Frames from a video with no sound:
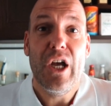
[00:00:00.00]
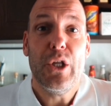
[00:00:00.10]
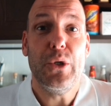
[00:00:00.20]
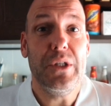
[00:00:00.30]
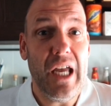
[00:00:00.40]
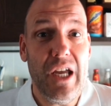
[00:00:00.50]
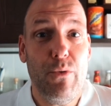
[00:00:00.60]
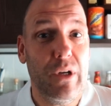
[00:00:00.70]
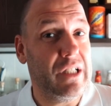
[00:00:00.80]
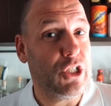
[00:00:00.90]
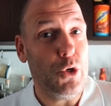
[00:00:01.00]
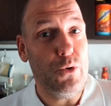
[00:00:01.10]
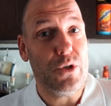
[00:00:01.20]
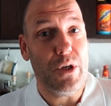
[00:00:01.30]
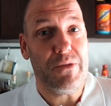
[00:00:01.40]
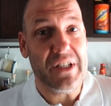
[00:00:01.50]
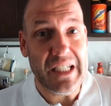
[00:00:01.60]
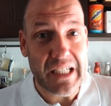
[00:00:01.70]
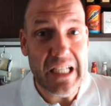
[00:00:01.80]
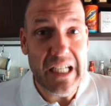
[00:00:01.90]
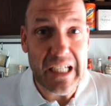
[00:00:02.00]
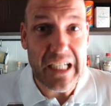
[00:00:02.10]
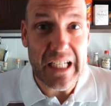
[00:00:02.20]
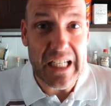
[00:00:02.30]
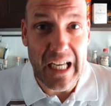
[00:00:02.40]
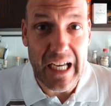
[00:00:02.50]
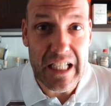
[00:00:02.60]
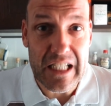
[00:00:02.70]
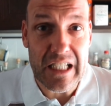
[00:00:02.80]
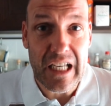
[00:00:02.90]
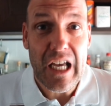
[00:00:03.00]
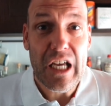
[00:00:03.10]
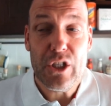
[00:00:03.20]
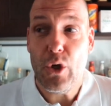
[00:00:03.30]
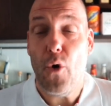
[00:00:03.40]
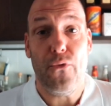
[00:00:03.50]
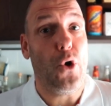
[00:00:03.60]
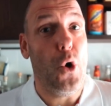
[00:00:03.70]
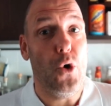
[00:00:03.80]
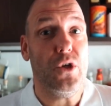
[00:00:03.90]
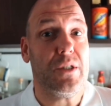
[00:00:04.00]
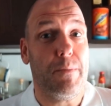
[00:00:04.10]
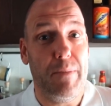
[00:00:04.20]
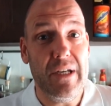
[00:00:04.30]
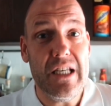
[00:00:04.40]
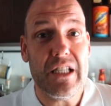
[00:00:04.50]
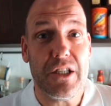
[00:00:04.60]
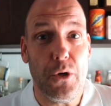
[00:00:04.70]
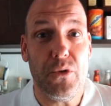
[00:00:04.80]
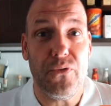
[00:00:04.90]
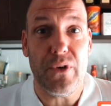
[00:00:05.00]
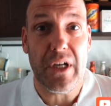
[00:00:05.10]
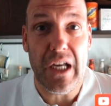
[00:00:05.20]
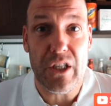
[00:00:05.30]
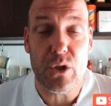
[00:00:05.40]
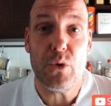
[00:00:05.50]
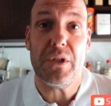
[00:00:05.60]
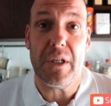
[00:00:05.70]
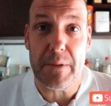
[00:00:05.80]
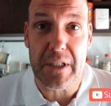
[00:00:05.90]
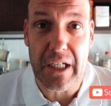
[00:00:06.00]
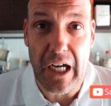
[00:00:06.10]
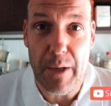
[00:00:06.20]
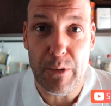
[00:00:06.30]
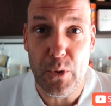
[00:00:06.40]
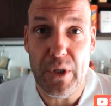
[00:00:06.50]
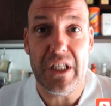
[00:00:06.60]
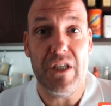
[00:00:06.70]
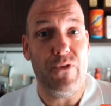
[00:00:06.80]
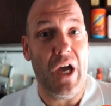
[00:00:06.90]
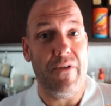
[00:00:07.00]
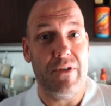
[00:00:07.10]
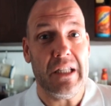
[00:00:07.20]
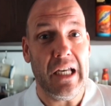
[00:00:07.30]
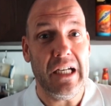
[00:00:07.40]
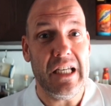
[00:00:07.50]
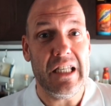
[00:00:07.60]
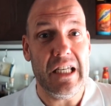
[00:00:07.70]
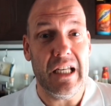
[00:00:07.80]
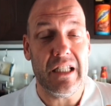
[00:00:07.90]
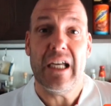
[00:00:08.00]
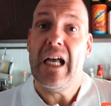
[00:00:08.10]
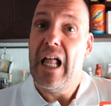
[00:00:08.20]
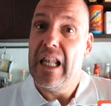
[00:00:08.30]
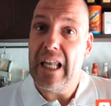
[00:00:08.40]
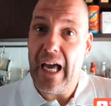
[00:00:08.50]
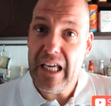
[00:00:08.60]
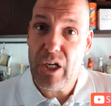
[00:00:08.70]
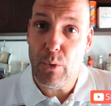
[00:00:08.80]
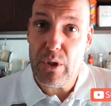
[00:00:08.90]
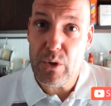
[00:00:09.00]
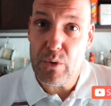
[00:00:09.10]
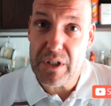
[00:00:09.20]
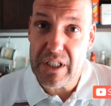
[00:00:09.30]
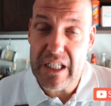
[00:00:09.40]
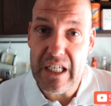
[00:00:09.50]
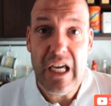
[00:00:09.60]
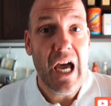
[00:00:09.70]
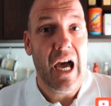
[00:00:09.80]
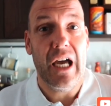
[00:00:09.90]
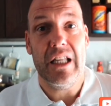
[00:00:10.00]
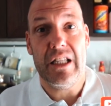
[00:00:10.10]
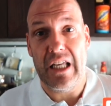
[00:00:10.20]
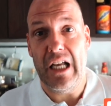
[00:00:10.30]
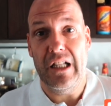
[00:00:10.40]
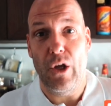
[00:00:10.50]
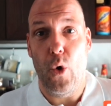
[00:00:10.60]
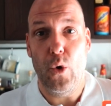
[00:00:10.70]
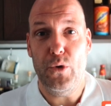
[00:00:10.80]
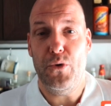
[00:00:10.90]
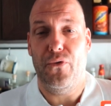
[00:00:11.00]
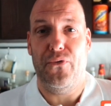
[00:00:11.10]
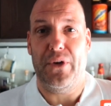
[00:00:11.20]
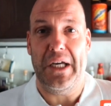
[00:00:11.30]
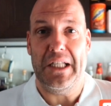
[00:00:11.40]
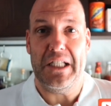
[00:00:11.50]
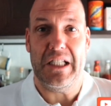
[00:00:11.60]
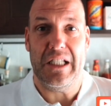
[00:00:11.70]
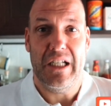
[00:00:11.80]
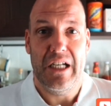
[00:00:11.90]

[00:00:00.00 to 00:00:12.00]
Today we will show you something really really nice. So of course please don't forget to subscribe to it if you haven't done it yet, like what you see and tell all your friends.